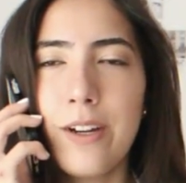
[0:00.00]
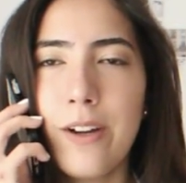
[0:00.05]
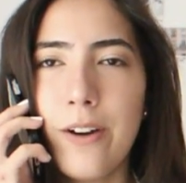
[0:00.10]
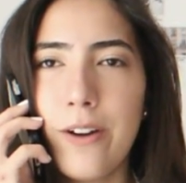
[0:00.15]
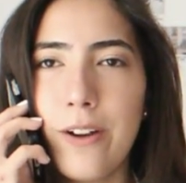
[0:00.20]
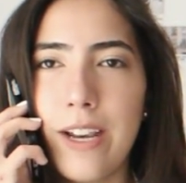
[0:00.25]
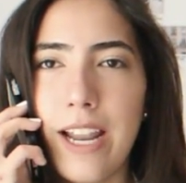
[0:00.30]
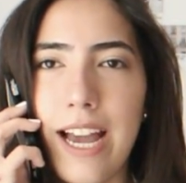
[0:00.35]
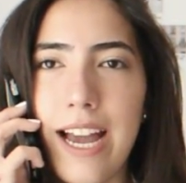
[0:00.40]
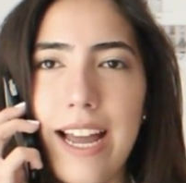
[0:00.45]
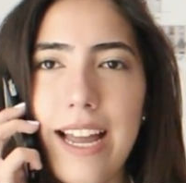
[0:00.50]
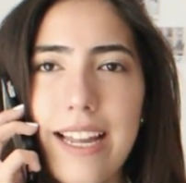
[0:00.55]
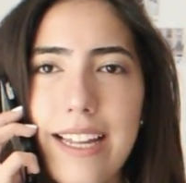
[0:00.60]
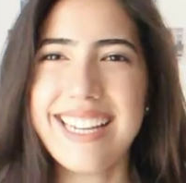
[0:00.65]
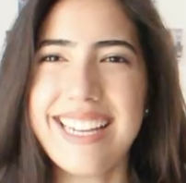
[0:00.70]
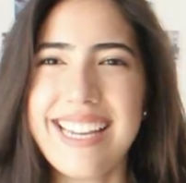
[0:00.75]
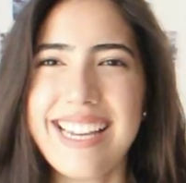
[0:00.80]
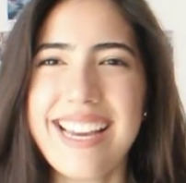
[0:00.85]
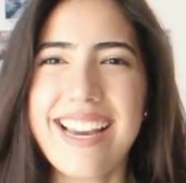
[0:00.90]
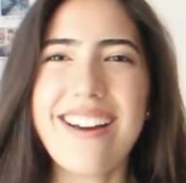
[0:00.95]
Hola.
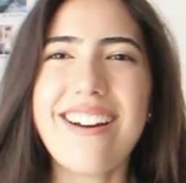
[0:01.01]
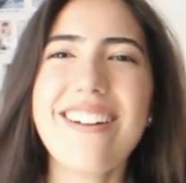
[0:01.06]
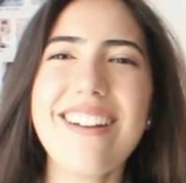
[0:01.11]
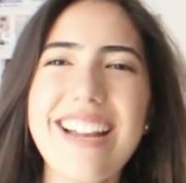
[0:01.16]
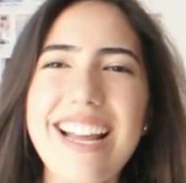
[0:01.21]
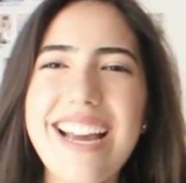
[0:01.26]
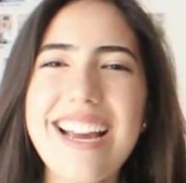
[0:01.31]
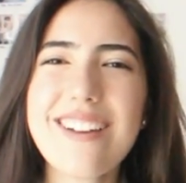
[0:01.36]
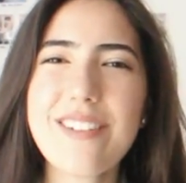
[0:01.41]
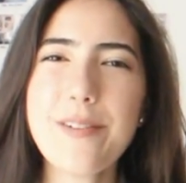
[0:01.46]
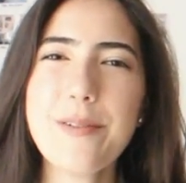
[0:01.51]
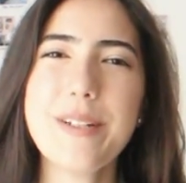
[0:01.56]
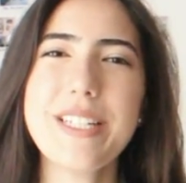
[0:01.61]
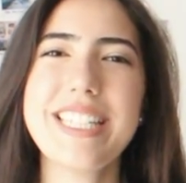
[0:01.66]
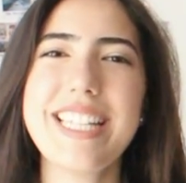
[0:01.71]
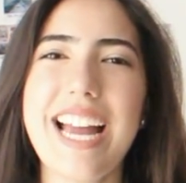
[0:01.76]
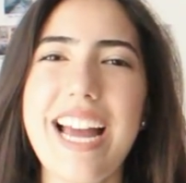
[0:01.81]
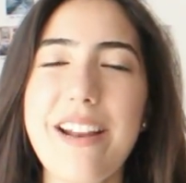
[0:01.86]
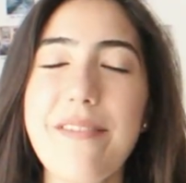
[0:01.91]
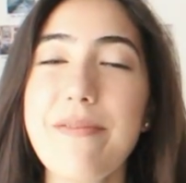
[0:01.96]
Hola, ¿cómo
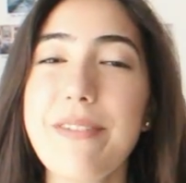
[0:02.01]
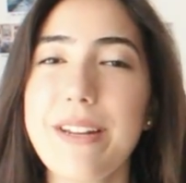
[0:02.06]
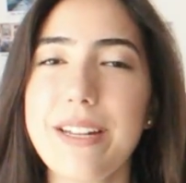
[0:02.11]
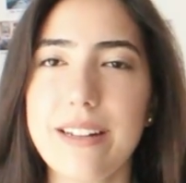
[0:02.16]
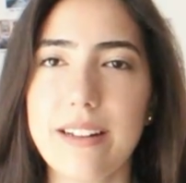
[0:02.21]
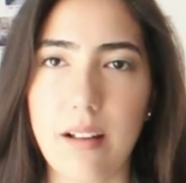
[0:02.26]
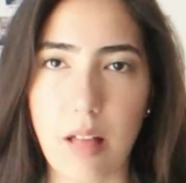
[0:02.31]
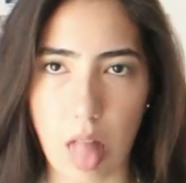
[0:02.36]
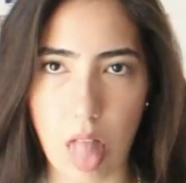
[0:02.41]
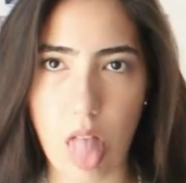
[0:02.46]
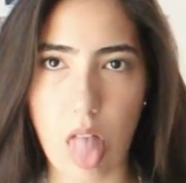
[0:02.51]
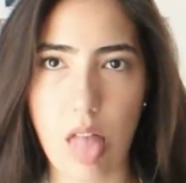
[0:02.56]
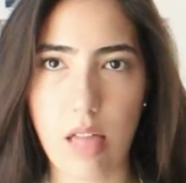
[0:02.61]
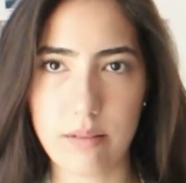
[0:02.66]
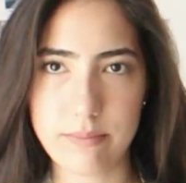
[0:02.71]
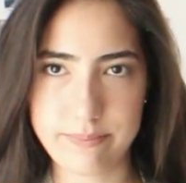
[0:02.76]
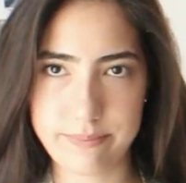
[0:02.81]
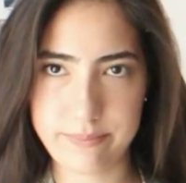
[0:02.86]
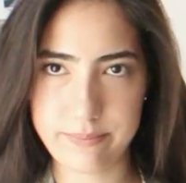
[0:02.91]
están?